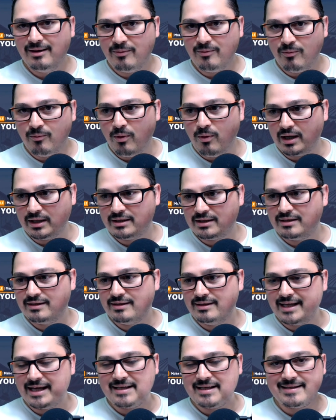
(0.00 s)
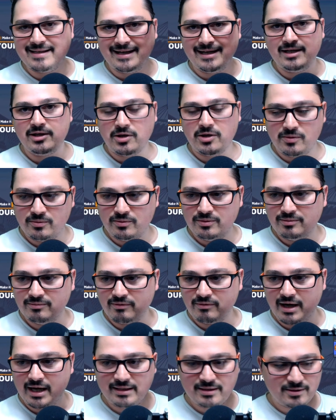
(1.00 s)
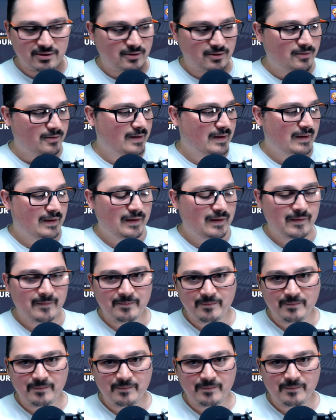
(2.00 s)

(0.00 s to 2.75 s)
what they selling you, right? So yeah.